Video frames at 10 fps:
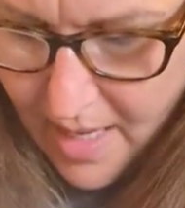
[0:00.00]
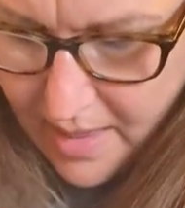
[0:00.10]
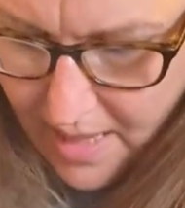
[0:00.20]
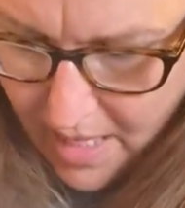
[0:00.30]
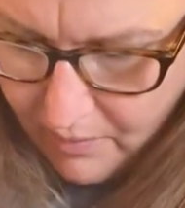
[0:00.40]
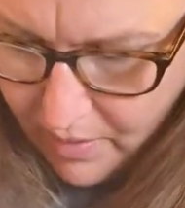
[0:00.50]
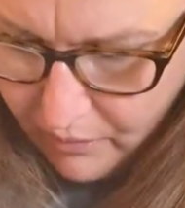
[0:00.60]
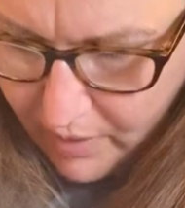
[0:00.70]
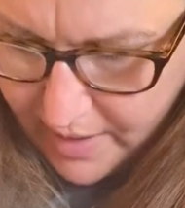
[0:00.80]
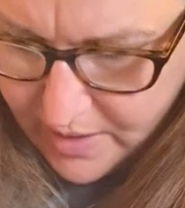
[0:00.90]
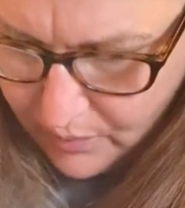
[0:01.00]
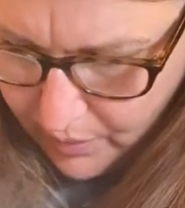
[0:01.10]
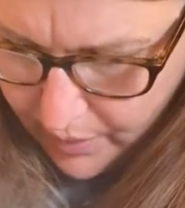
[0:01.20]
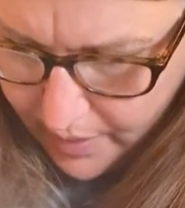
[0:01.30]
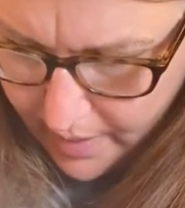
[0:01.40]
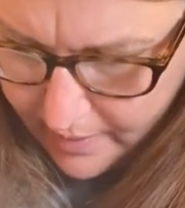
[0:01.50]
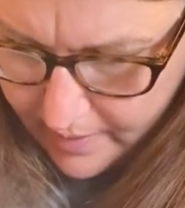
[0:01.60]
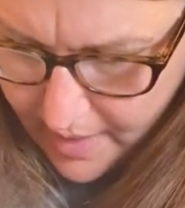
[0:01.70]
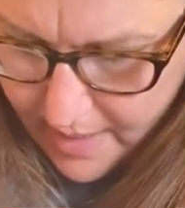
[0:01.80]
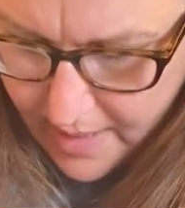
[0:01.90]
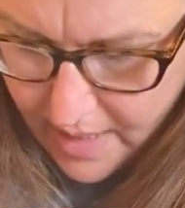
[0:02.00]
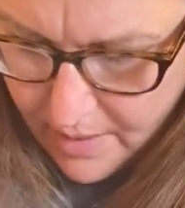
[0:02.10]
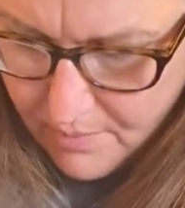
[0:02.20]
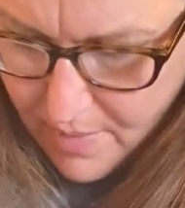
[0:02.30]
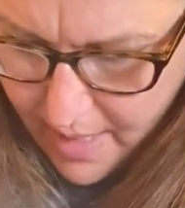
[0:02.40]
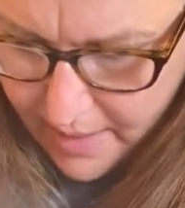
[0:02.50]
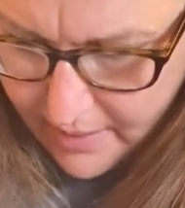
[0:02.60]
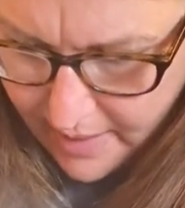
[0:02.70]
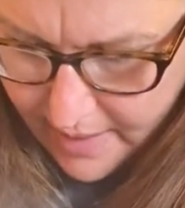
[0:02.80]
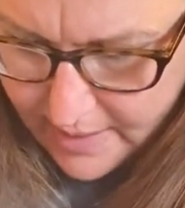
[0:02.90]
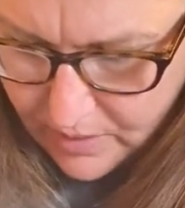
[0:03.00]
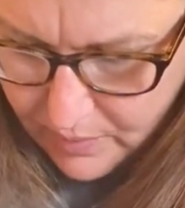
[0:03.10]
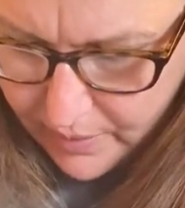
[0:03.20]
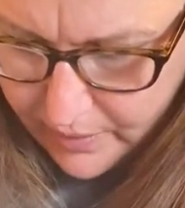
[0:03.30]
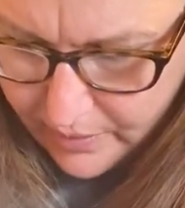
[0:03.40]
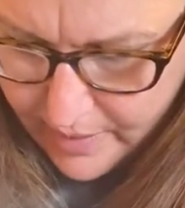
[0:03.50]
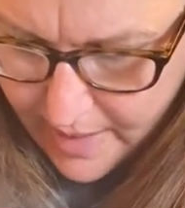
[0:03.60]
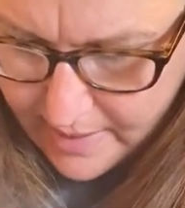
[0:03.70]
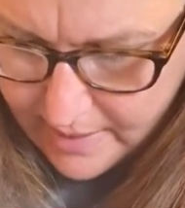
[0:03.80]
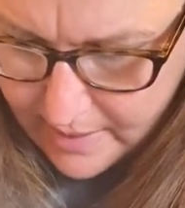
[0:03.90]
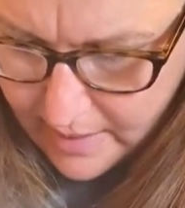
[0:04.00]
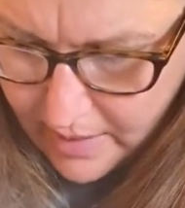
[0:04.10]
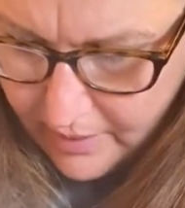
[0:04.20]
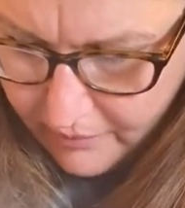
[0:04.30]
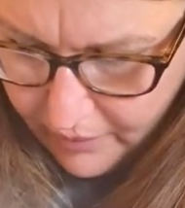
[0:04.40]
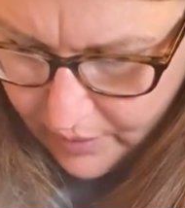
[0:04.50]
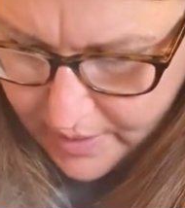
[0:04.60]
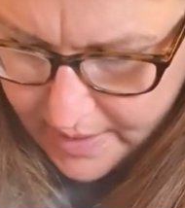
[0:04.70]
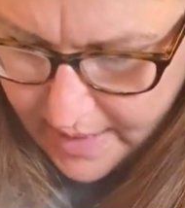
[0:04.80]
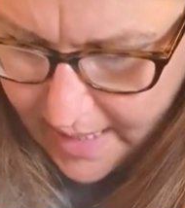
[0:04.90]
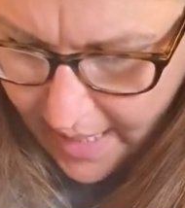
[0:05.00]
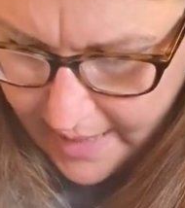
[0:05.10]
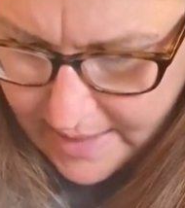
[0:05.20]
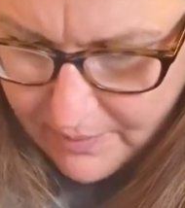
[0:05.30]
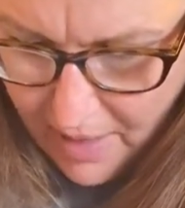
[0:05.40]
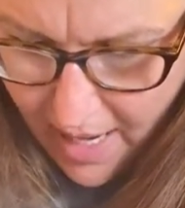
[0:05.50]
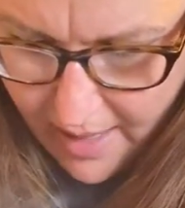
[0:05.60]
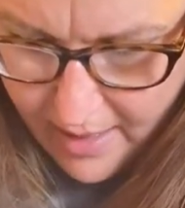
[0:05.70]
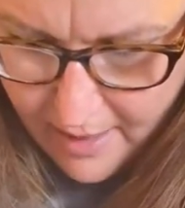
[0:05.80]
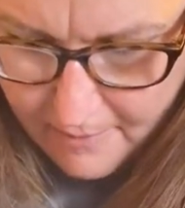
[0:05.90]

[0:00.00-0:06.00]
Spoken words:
They went right to work. They needed many things to build their nest. First, they got some hay.